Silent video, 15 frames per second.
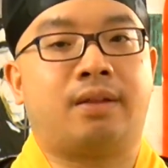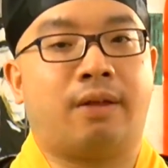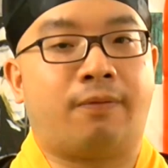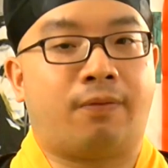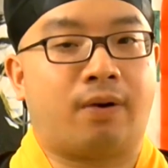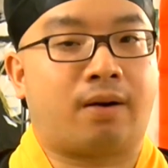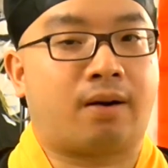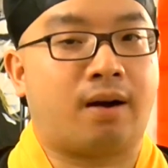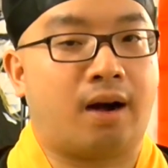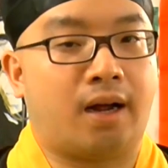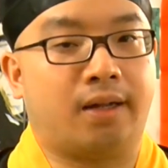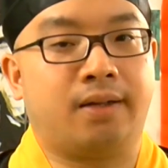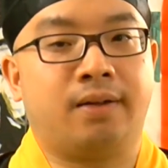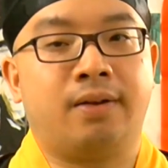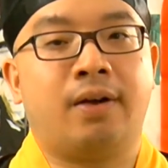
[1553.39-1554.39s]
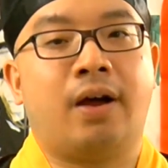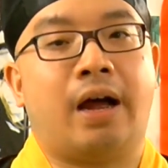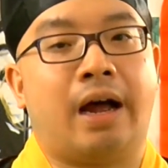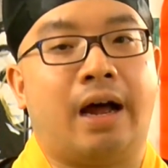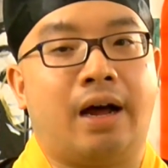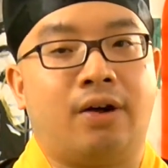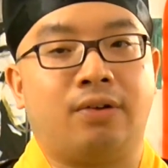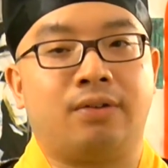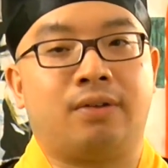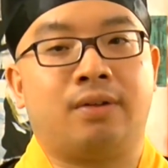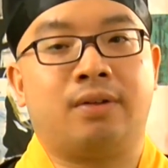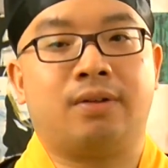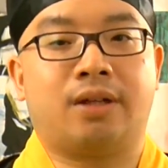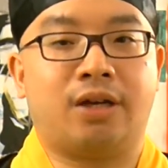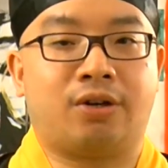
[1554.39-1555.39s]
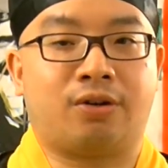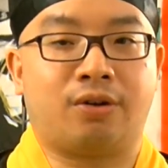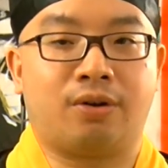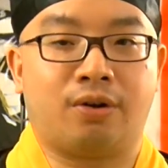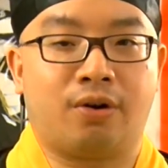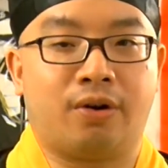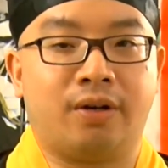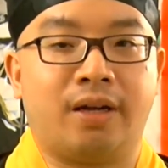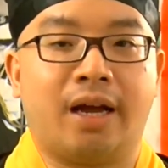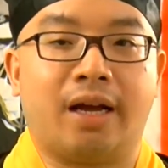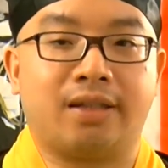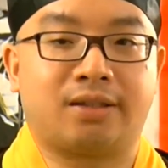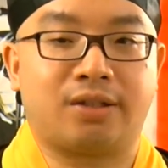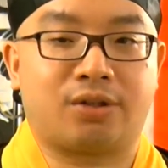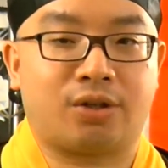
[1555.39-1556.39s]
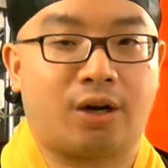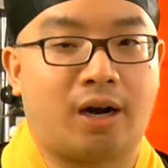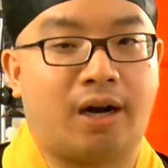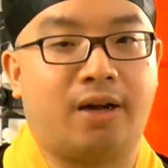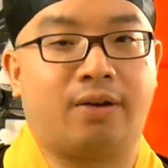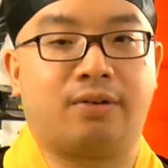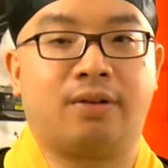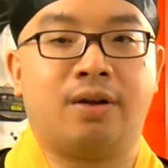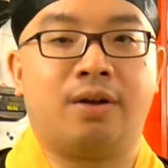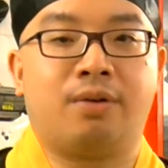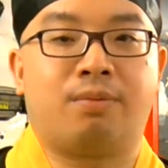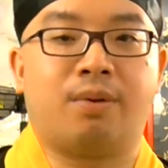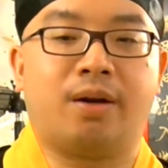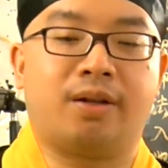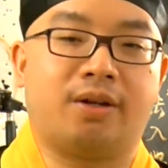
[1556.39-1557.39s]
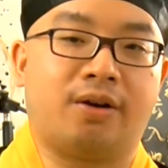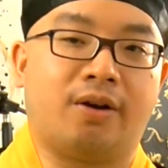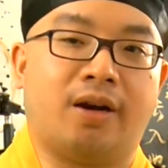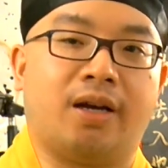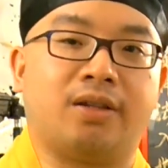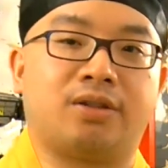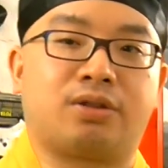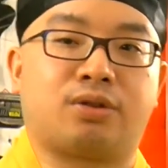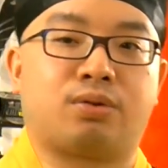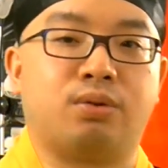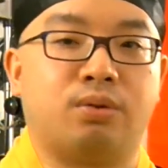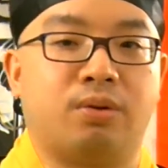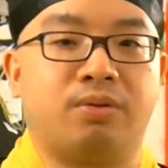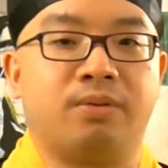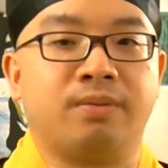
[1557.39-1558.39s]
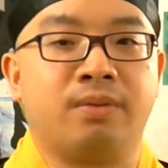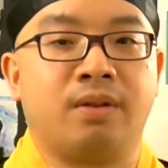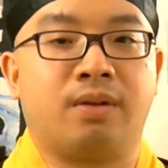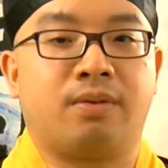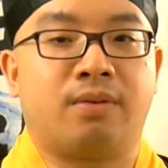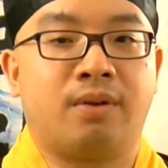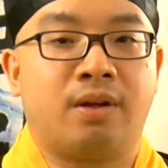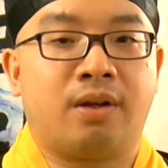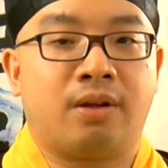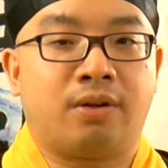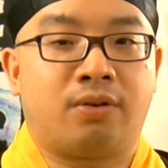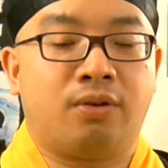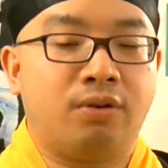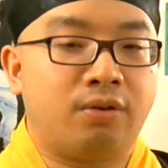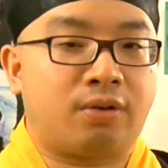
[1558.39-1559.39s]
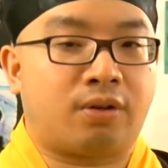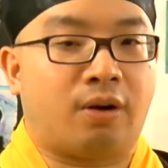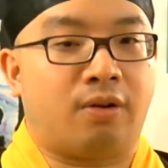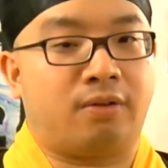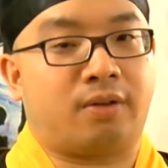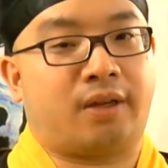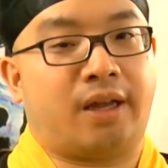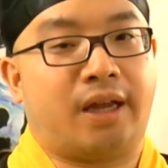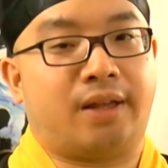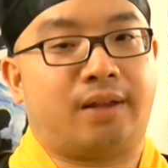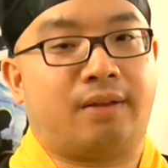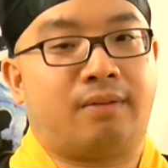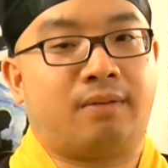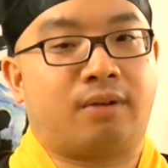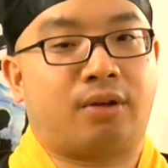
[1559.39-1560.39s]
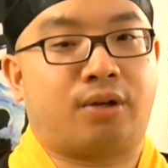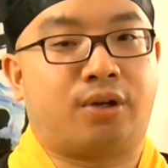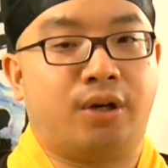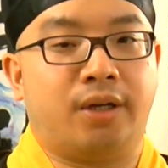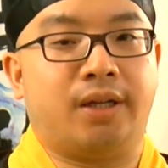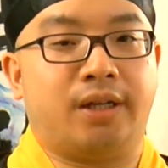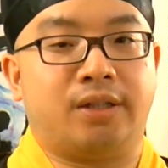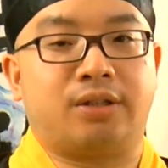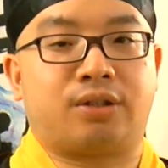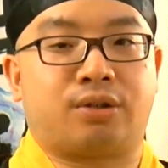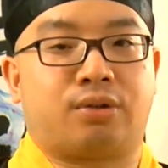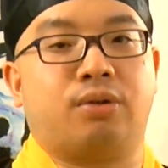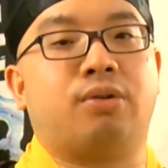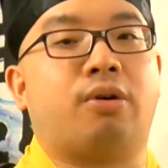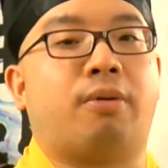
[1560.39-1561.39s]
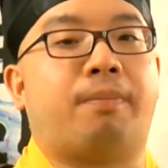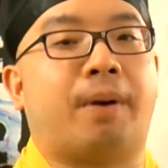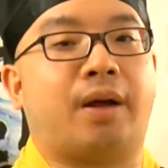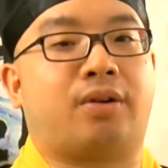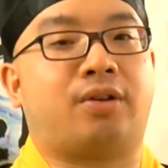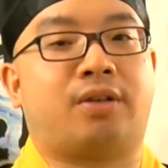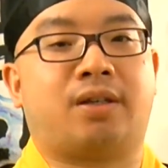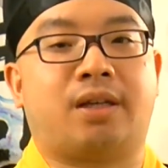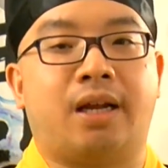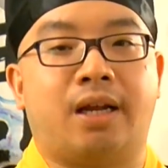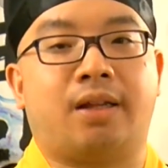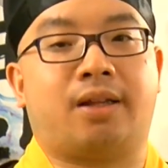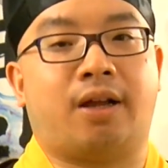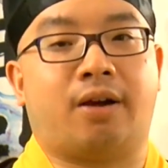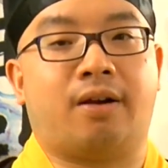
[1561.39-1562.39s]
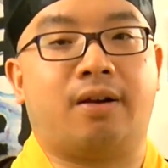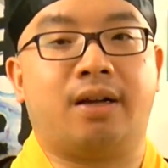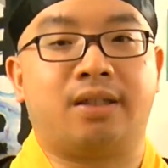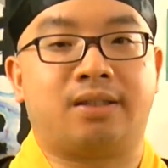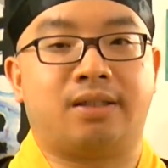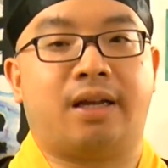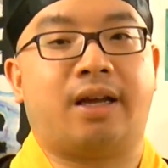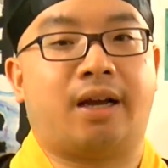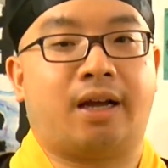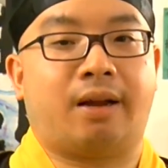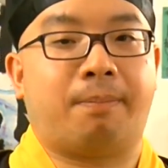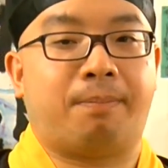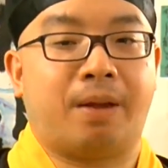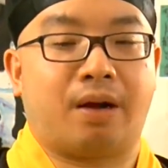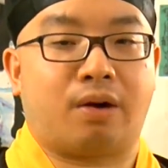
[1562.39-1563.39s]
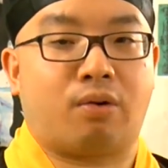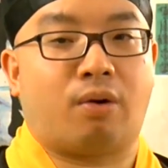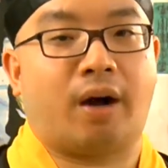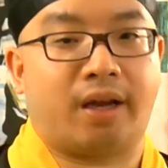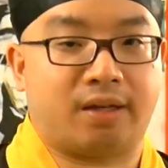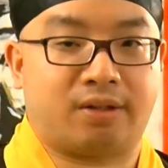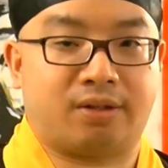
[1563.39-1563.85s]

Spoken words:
forgot how they should learn as a child when they're in school. You don't get good in school by just sitting there listening and then be a quiet